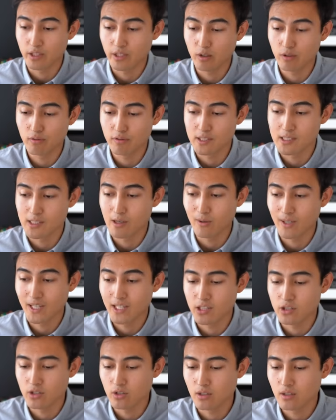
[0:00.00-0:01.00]
the office
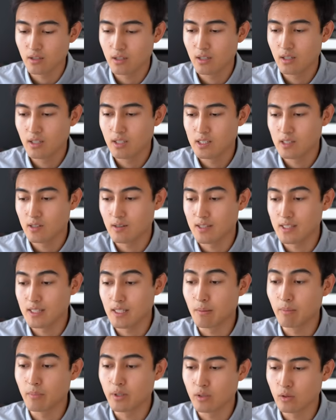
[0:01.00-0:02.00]
location. So that's
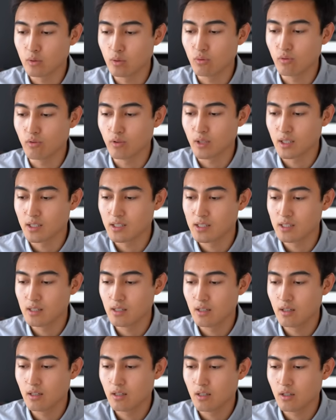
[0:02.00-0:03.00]
number 2 for us,
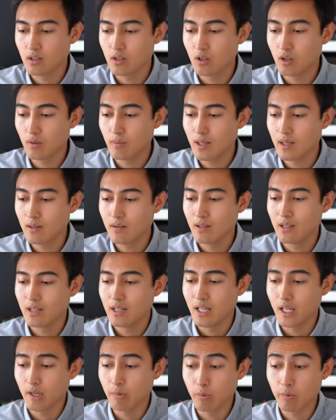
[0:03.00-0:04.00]
comma,
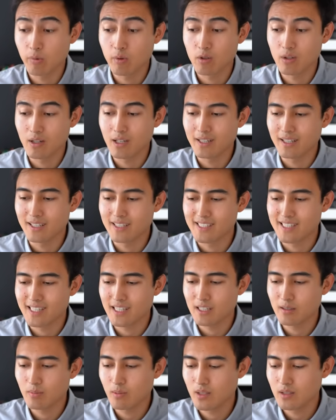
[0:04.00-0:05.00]
and we want an
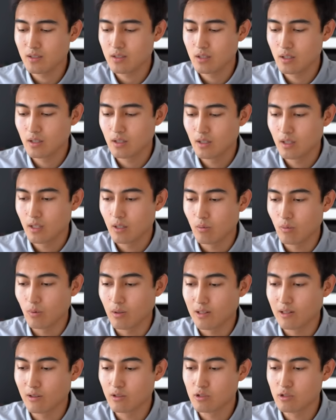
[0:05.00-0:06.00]
exact match.
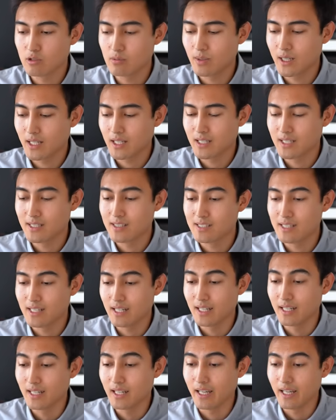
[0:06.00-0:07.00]
We'll close those brackets
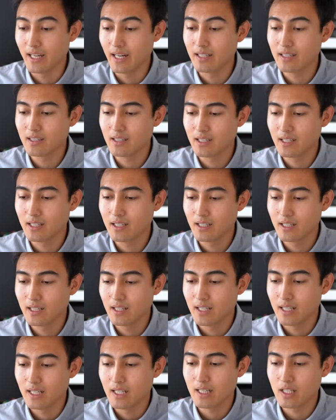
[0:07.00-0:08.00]
and hit enter.
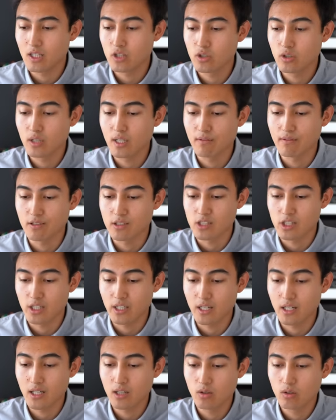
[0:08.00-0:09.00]
And that should give us
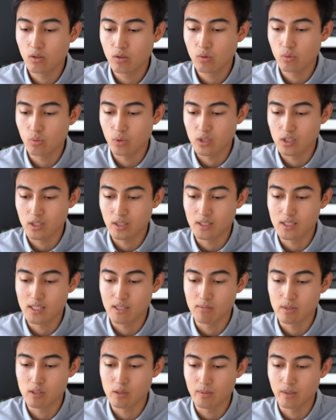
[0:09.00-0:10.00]
Chicago, which it
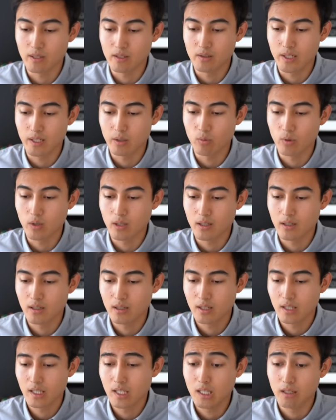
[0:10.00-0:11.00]
seems to be the right one.
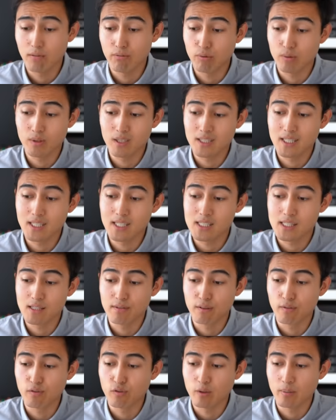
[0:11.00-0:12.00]
If you want to test
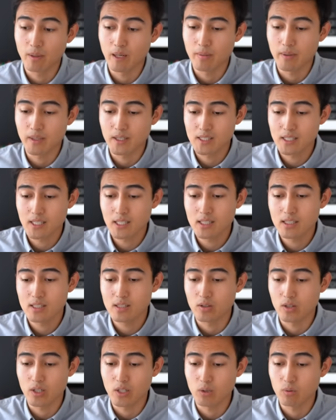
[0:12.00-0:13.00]
if the formula makes
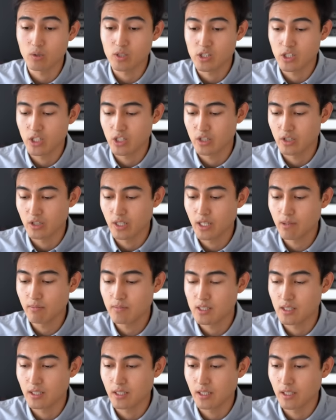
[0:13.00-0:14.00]
sense, you can always change the name,
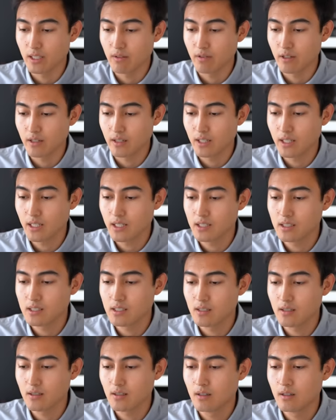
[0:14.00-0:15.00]
say Ivan
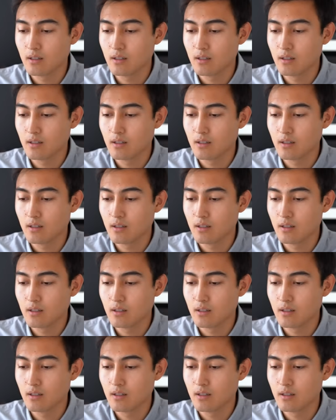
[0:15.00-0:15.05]
Hines,